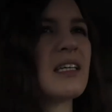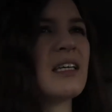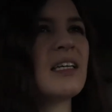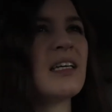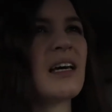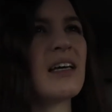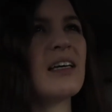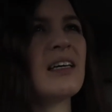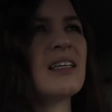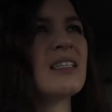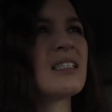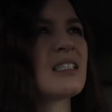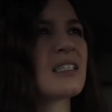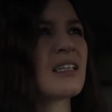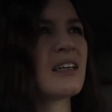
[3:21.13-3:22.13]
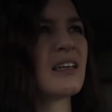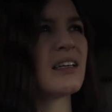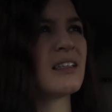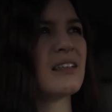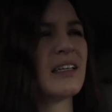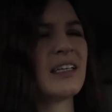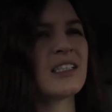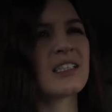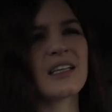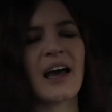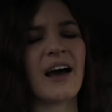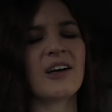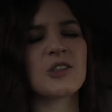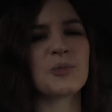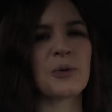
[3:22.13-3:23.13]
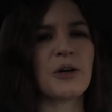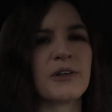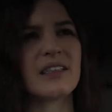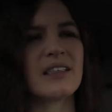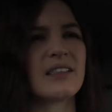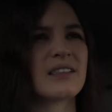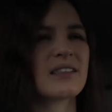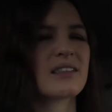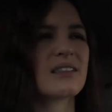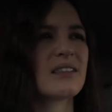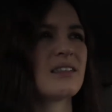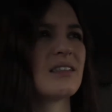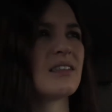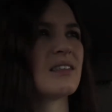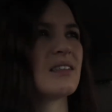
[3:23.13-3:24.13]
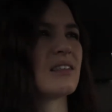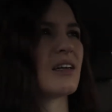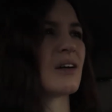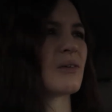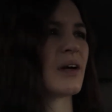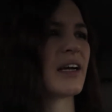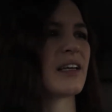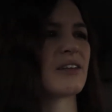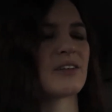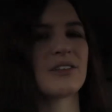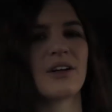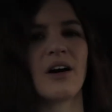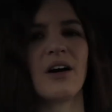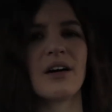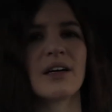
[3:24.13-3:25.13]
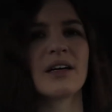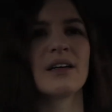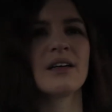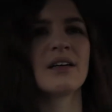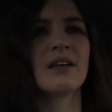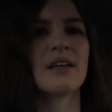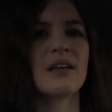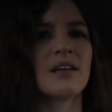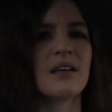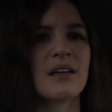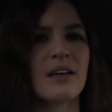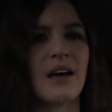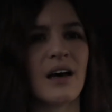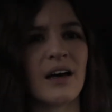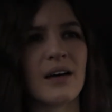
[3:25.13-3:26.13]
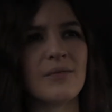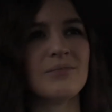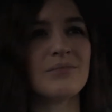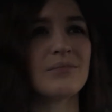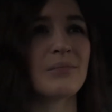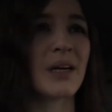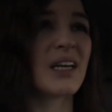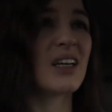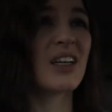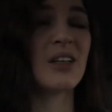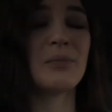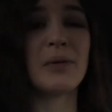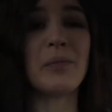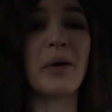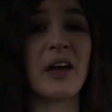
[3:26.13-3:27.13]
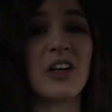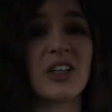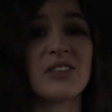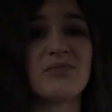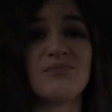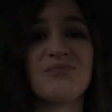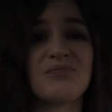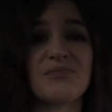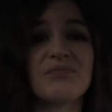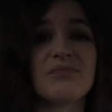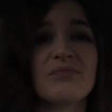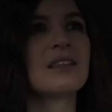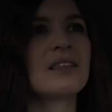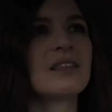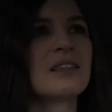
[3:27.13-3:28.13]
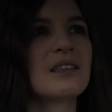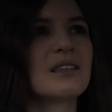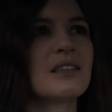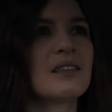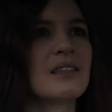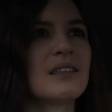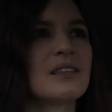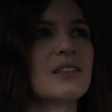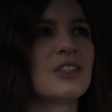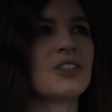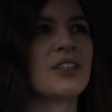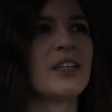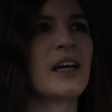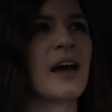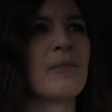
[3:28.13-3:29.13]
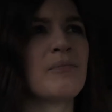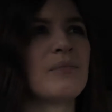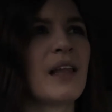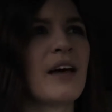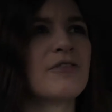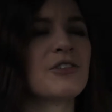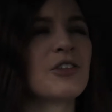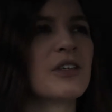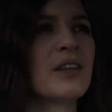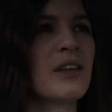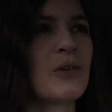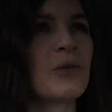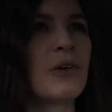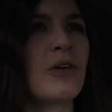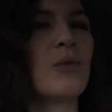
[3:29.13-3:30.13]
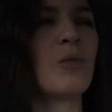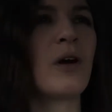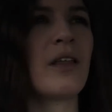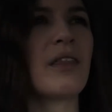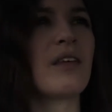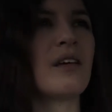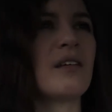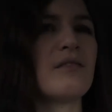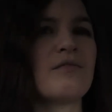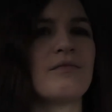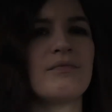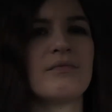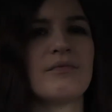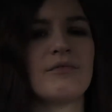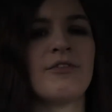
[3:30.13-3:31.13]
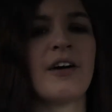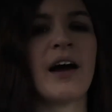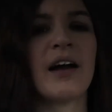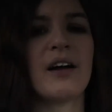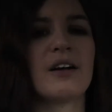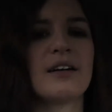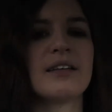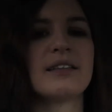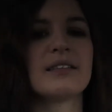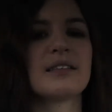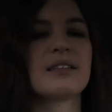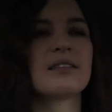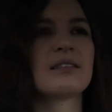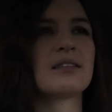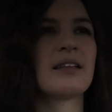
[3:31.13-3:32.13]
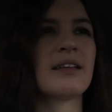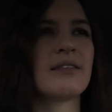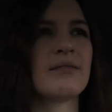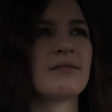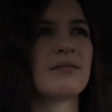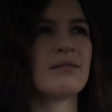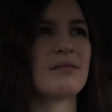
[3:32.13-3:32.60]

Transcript: he is good. He's housebroken. He's a regular dog, um, but he could be better. She, I left her in the room where the fire is, the